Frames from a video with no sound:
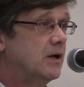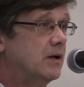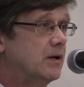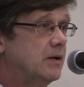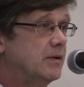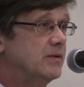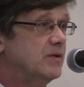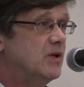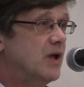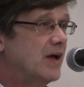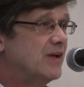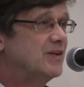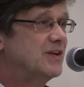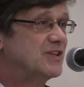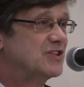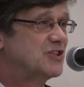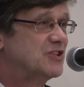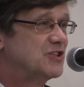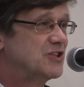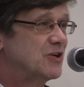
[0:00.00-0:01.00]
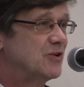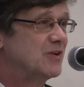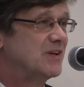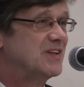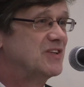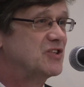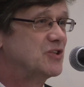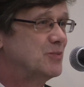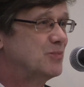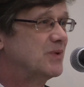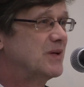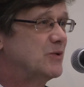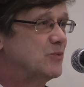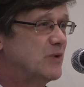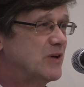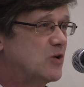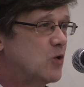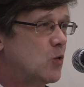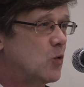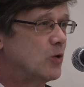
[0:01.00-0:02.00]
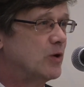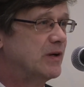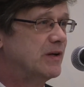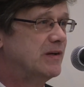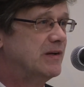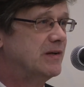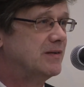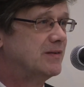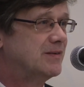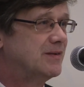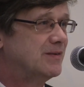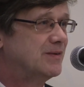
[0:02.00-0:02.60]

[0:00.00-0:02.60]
uh, not necessarily simply recorded.